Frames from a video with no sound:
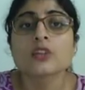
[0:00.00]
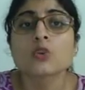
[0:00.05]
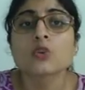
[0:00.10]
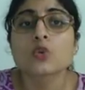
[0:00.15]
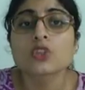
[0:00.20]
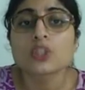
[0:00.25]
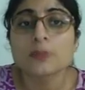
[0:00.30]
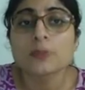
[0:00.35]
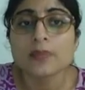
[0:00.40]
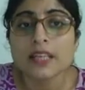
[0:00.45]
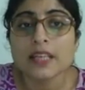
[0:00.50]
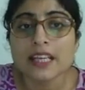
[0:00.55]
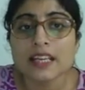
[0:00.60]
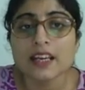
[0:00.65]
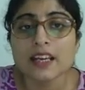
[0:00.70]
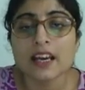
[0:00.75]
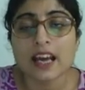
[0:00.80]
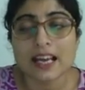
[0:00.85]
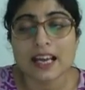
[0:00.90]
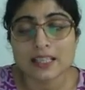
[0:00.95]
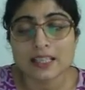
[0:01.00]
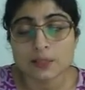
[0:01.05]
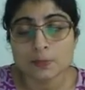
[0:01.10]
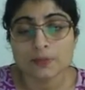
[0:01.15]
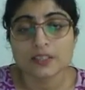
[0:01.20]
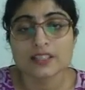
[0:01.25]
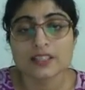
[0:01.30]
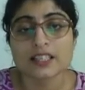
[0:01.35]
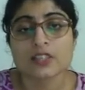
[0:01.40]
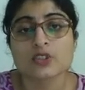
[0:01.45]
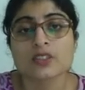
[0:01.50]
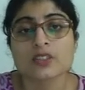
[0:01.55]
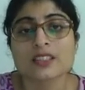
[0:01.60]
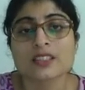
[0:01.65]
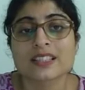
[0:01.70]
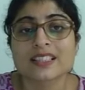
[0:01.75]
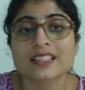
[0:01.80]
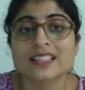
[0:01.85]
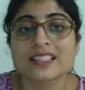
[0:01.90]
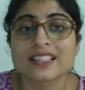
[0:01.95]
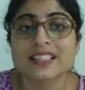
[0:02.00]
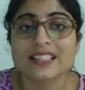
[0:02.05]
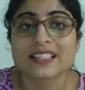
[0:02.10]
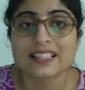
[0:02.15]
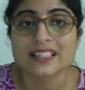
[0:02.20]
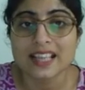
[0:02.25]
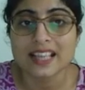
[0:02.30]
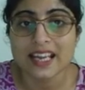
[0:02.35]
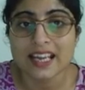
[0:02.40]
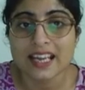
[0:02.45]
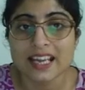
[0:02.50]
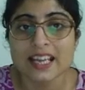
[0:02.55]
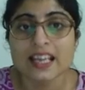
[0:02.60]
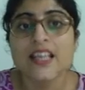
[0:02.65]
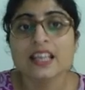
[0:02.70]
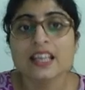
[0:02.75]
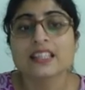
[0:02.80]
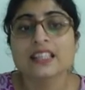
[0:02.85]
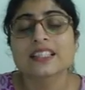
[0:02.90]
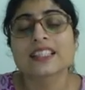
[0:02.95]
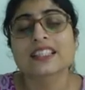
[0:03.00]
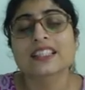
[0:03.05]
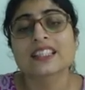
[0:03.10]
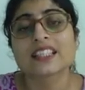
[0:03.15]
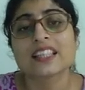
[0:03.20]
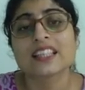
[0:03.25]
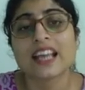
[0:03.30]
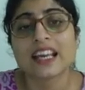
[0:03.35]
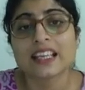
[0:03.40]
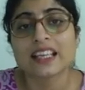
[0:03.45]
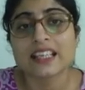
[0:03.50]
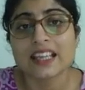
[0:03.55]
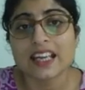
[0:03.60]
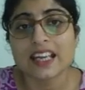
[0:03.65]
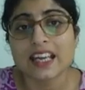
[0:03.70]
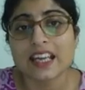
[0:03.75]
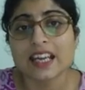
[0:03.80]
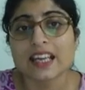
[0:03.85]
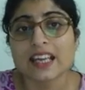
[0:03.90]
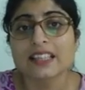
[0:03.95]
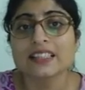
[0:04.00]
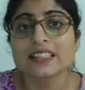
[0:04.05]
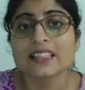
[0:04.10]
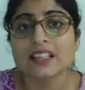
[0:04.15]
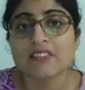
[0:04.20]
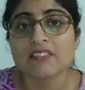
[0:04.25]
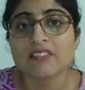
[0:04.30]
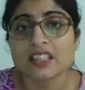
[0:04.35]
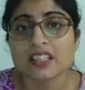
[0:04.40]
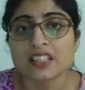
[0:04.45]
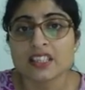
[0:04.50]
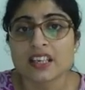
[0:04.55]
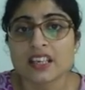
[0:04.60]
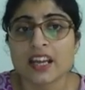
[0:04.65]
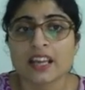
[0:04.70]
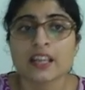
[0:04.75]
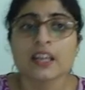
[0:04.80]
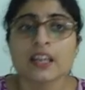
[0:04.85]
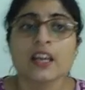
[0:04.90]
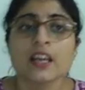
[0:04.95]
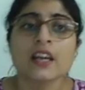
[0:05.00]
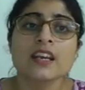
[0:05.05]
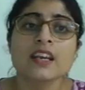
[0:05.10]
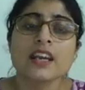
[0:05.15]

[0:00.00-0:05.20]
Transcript: notably as per section 66A, 69A and 79.